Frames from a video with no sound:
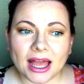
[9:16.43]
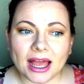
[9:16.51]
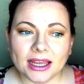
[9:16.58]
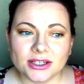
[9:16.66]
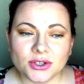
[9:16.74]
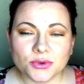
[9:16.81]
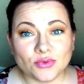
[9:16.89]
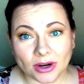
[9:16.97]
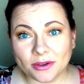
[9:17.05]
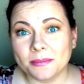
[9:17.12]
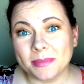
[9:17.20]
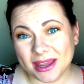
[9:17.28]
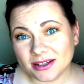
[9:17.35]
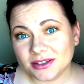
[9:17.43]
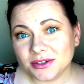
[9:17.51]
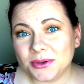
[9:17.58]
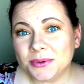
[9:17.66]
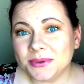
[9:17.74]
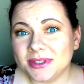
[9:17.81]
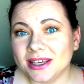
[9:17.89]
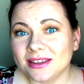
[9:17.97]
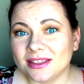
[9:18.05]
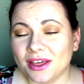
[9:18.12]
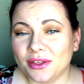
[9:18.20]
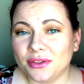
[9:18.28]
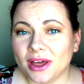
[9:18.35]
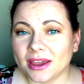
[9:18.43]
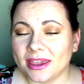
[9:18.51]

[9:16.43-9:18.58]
I don't recommend using a